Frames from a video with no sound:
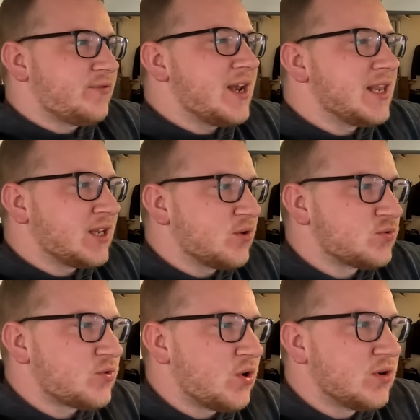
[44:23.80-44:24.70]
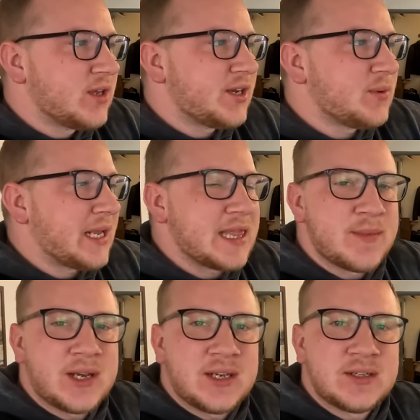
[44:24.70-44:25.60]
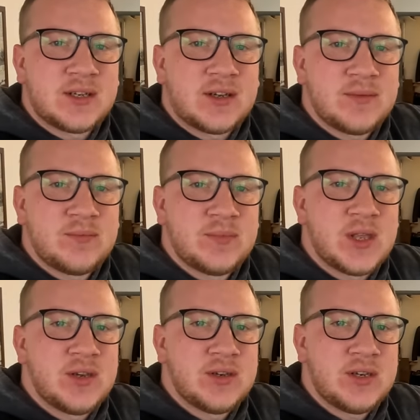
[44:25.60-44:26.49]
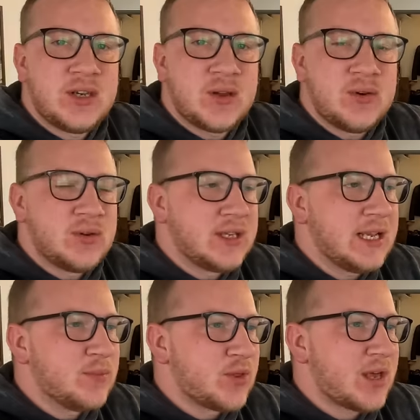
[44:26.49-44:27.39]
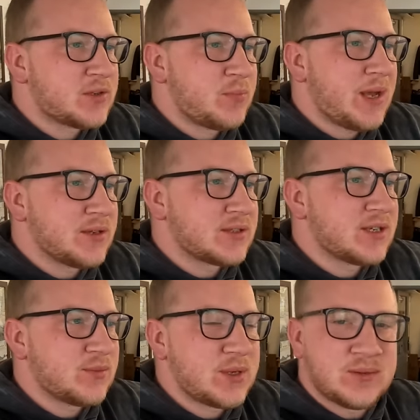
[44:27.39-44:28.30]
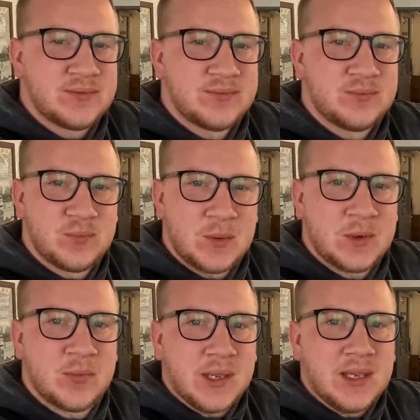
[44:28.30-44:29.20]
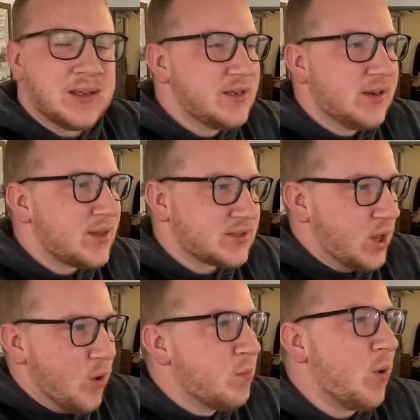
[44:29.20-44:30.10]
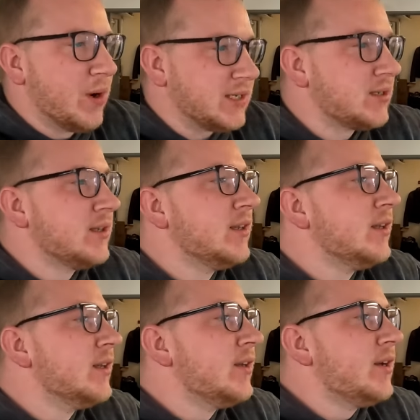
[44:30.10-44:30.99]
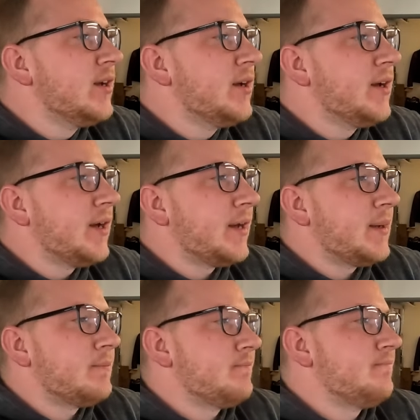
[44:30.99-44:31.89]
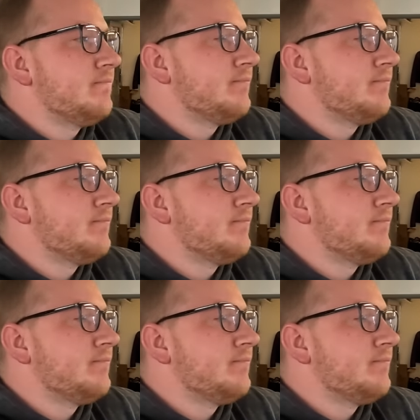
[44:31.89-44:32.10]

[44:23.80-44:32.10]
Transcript: anything goes wrong and I don't get the money in time, then, you know, you can keep the £1,000. I was like, well, we will be, you know, that's the whole point. So